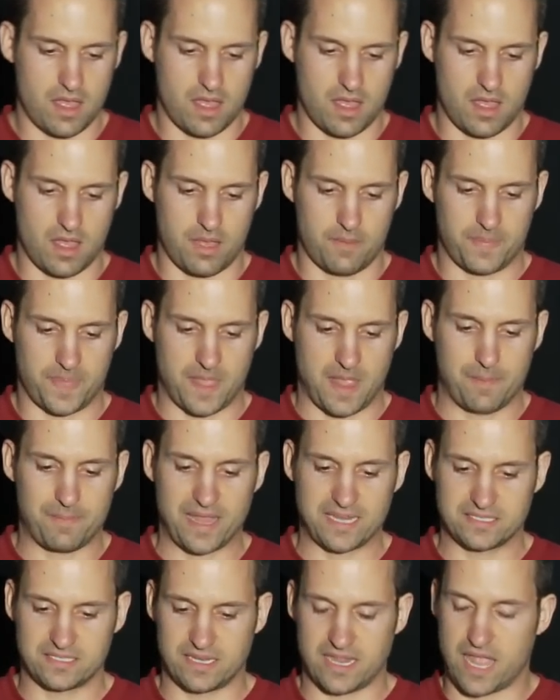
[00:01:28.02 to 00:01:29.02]
And
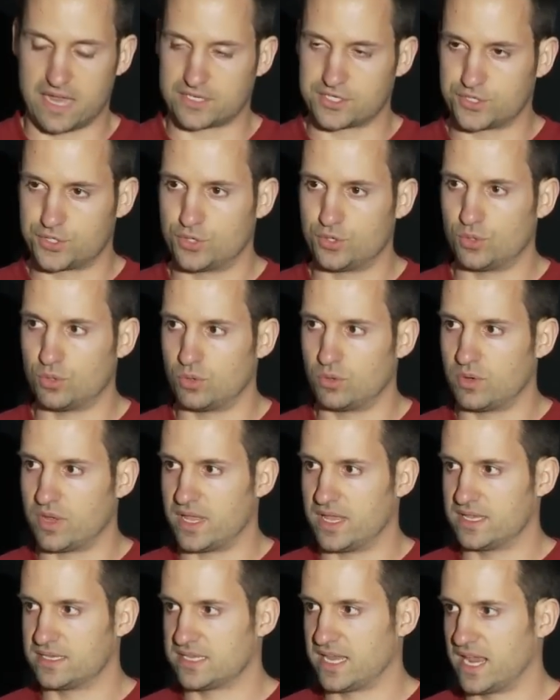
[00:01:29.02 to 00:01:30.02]
basically, X2
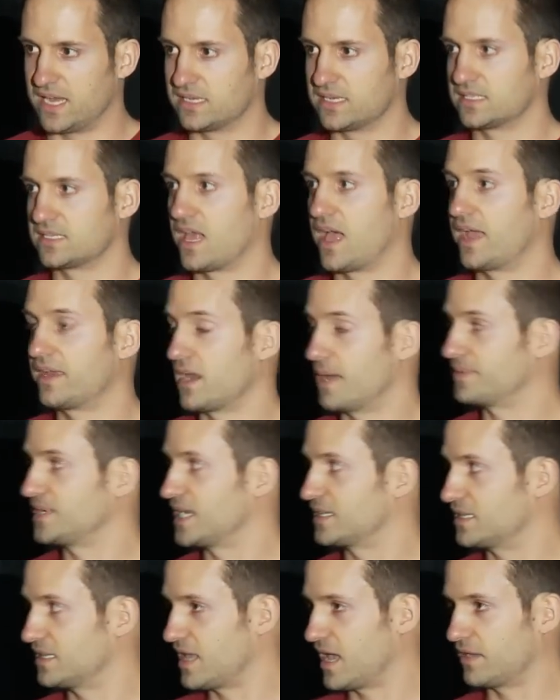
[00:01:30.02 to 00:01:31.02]
is a design
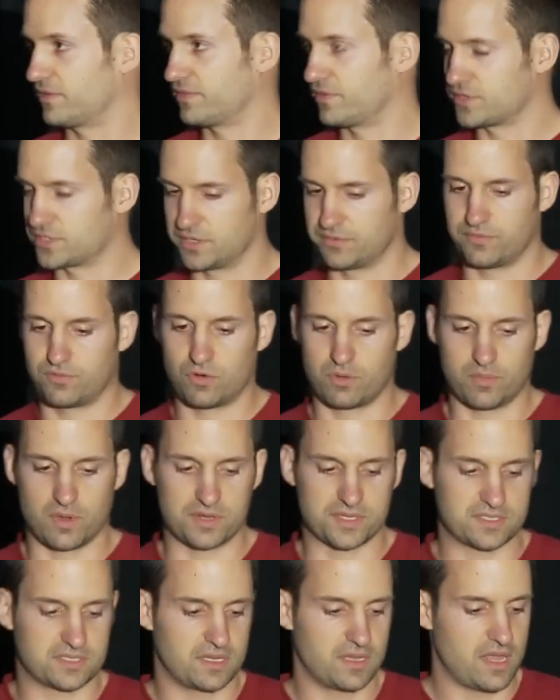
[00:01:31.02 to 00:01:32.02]
update to that, first and
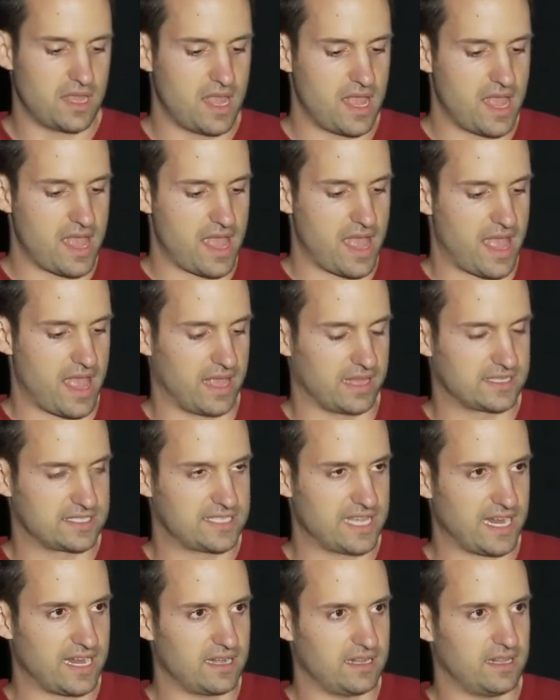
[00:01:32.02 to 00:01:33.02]
foremost. And
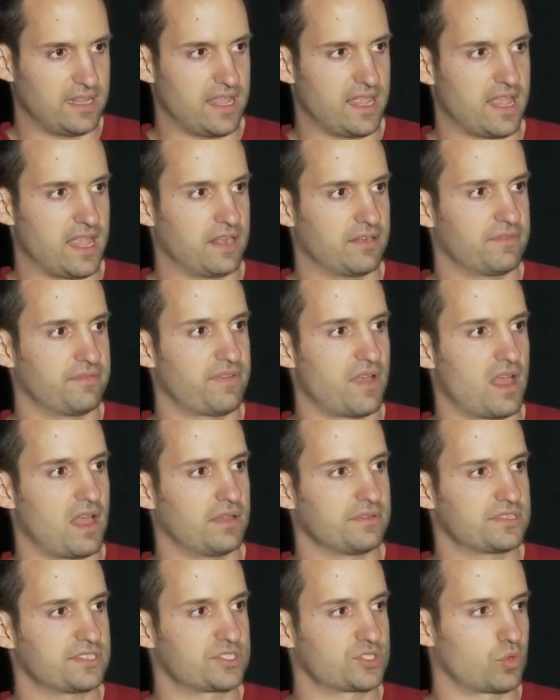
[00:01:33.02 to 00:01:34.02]
secondly, it
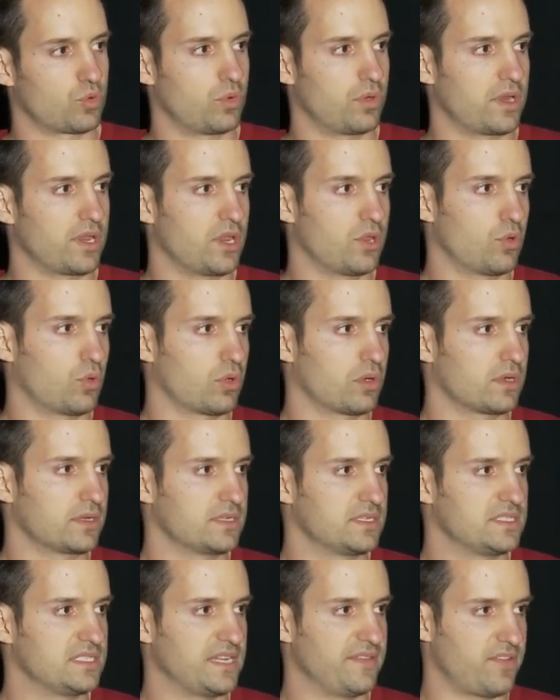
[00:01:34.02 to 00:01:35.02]
involves storing your
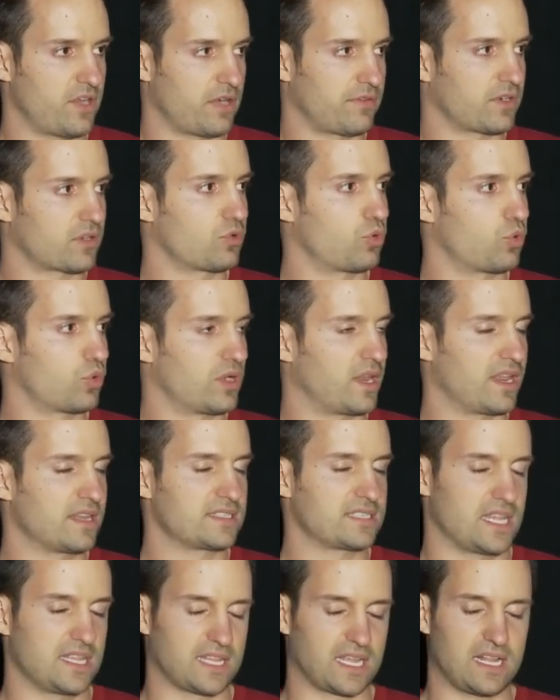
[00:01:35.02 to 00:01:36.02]
DVR
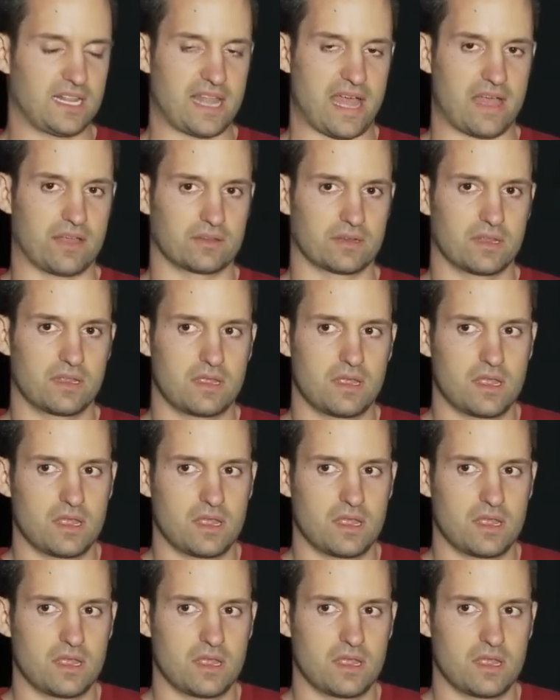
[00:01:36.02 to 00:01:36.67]
recordings in the cloud.